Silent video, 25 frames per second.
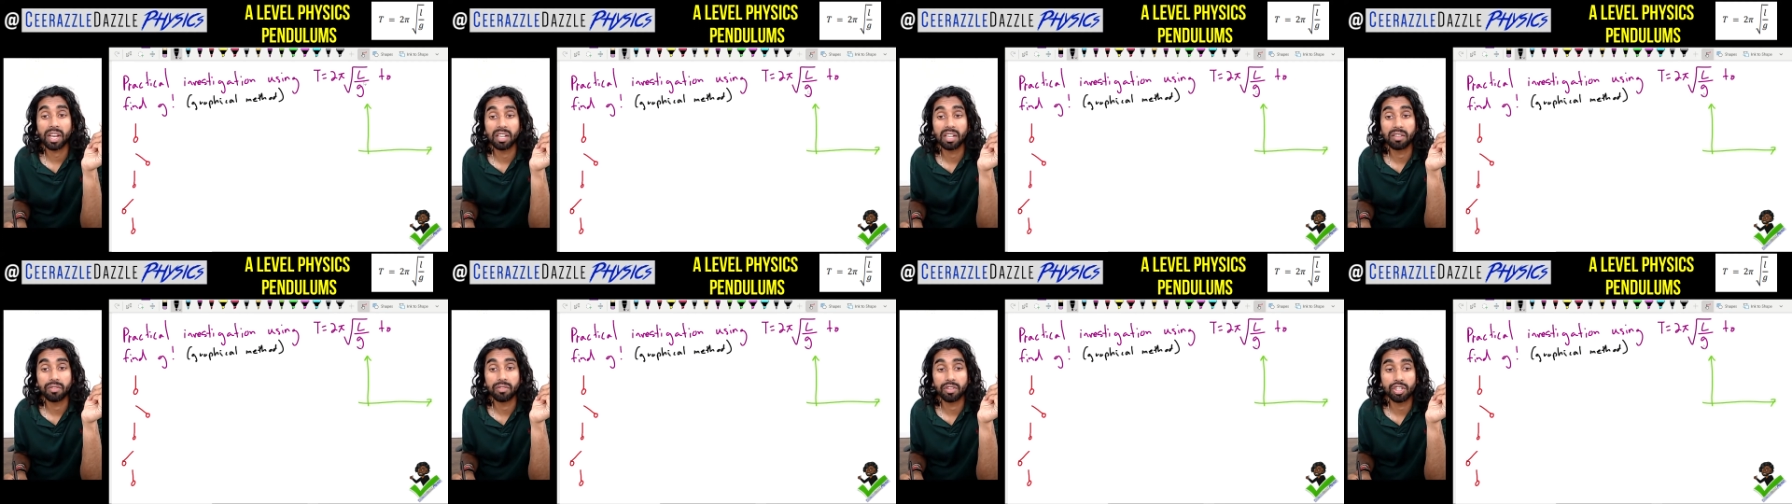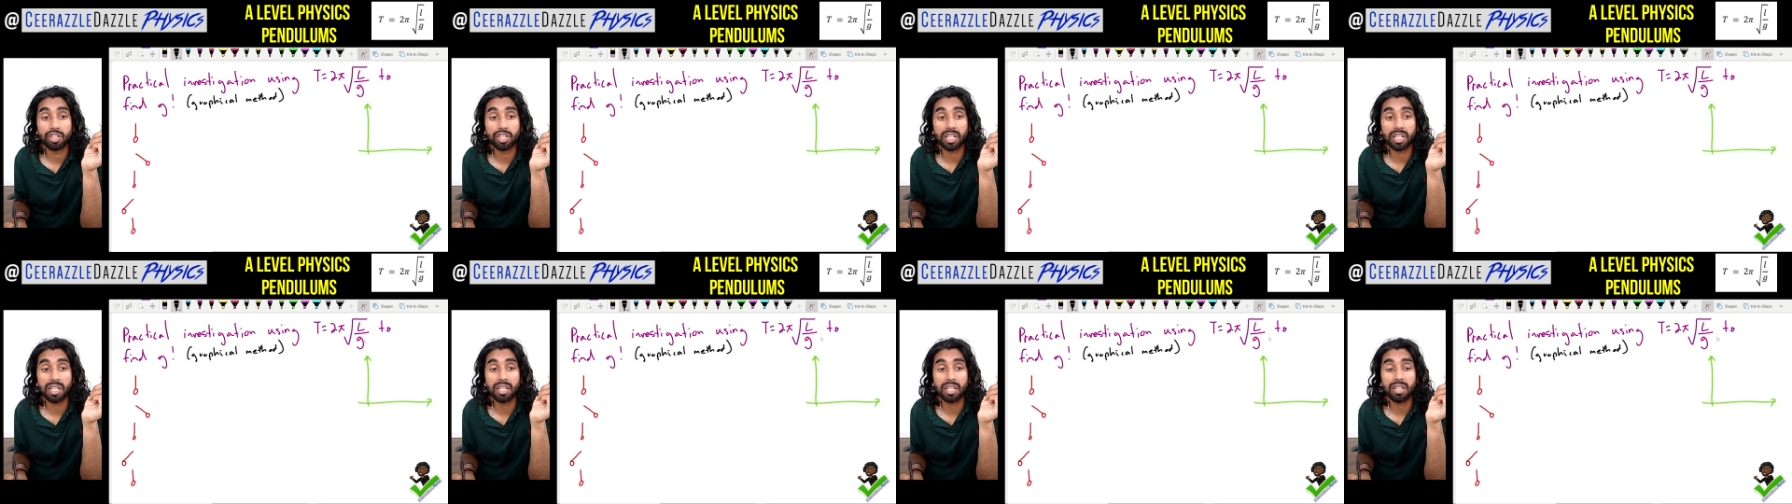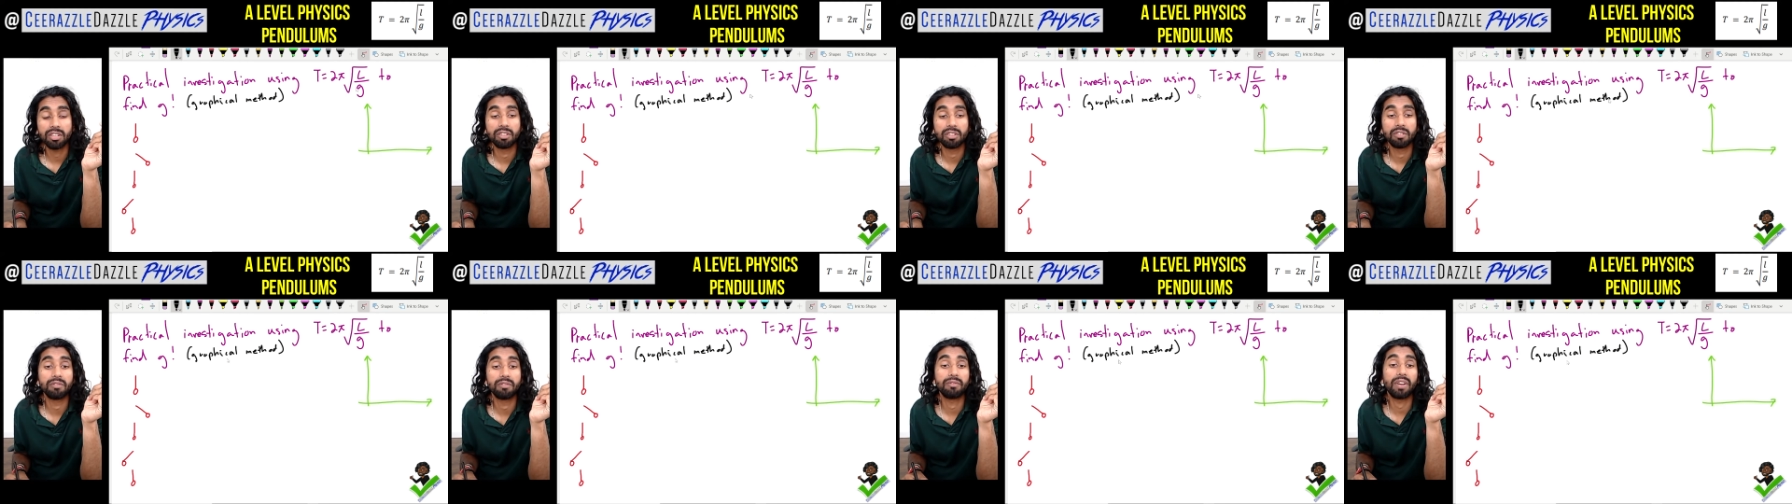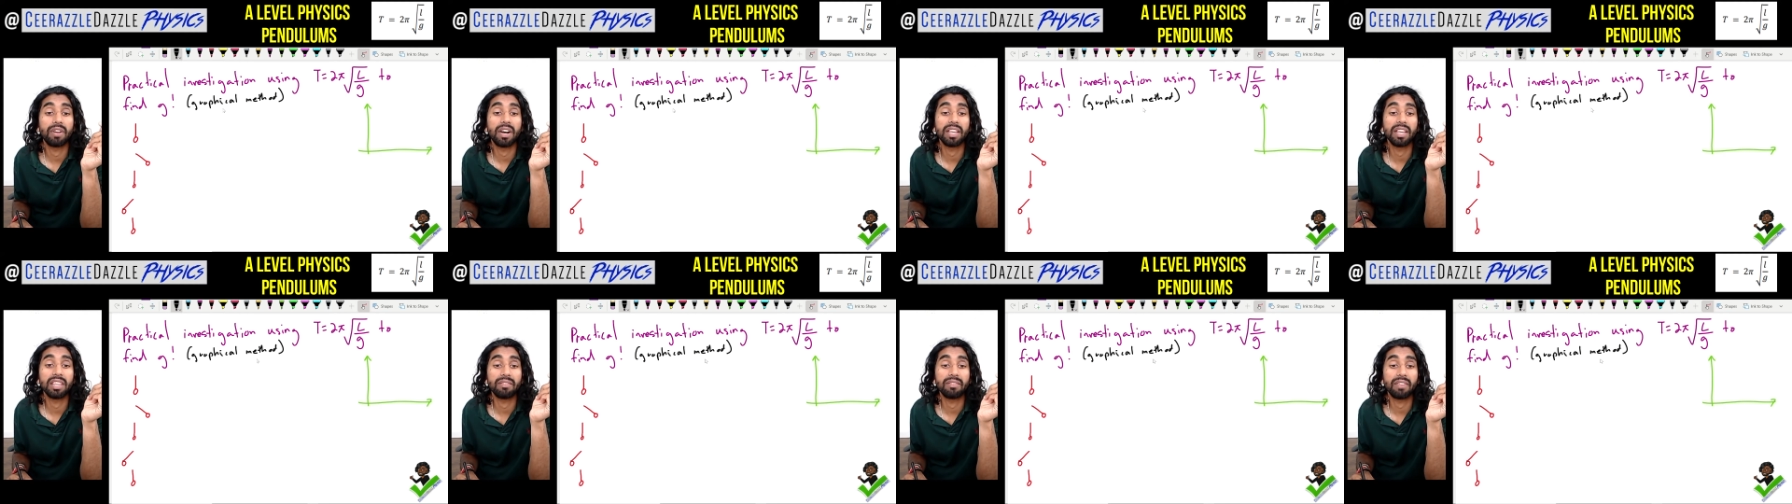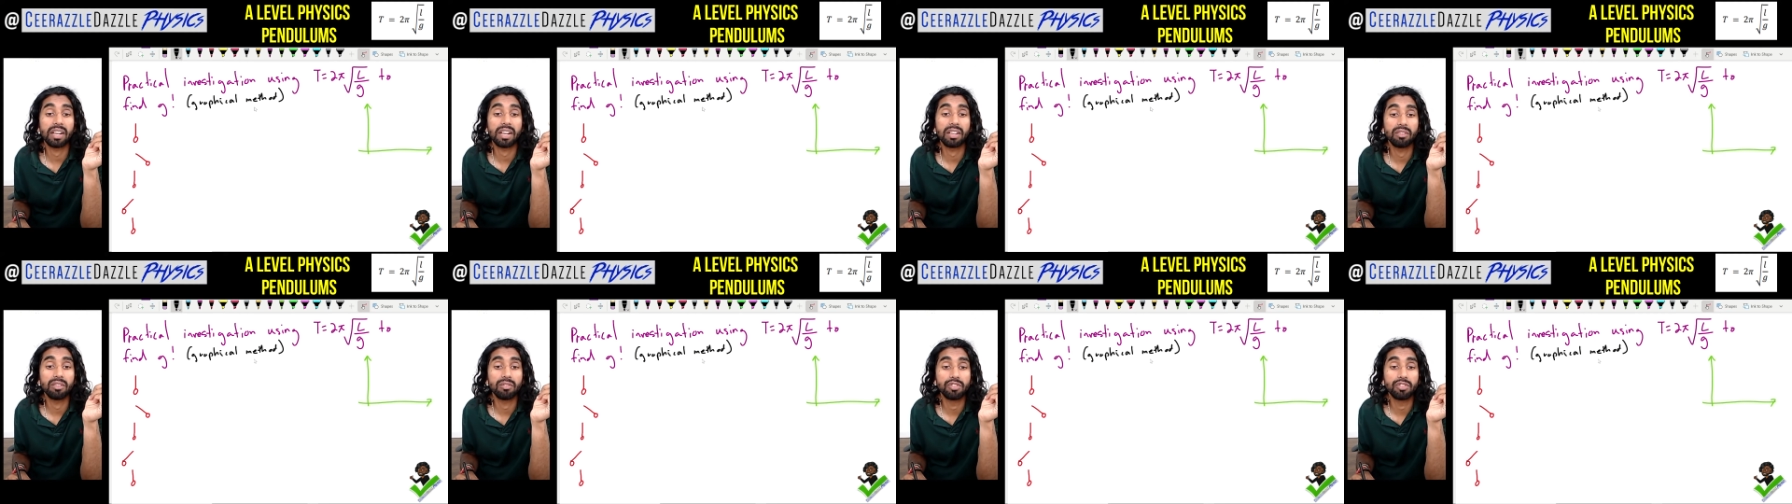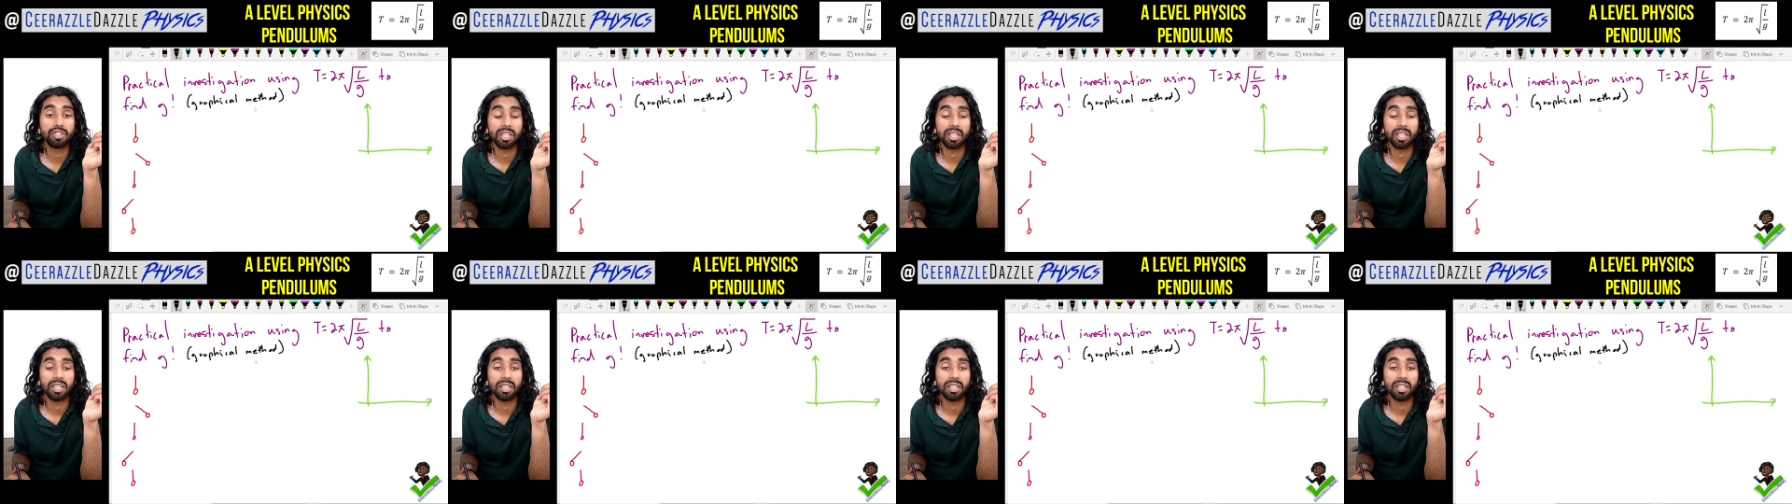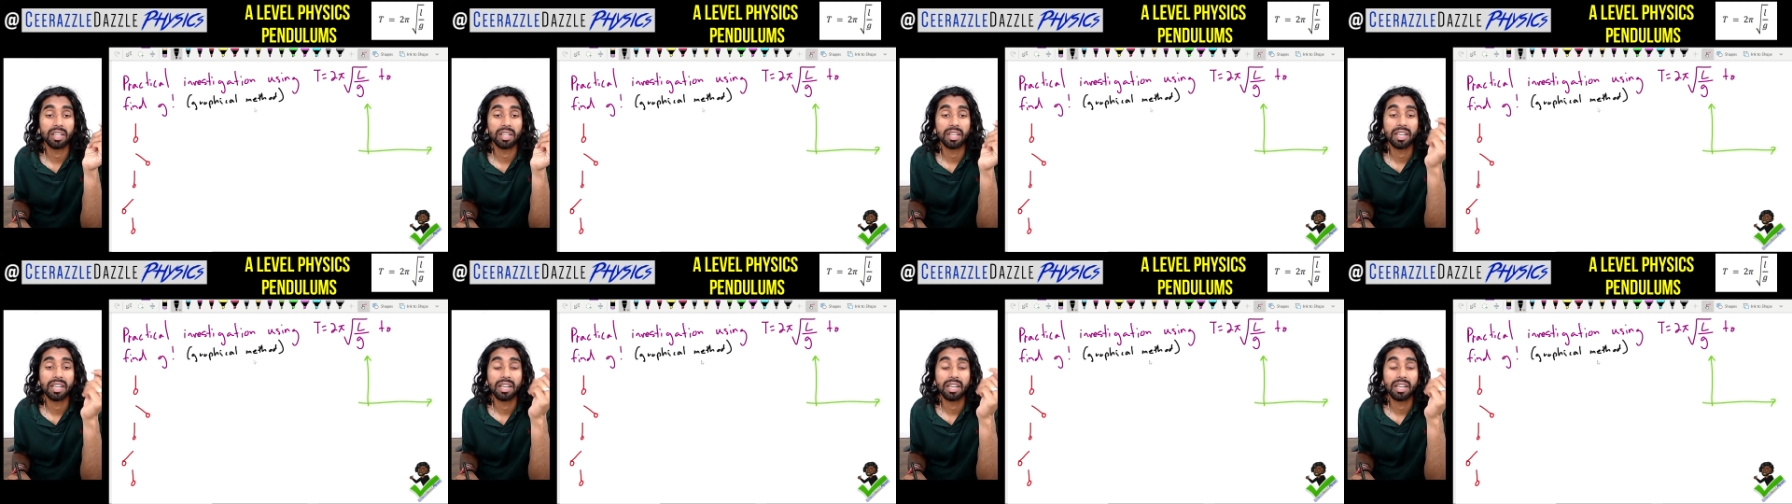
L over g to find the value of g.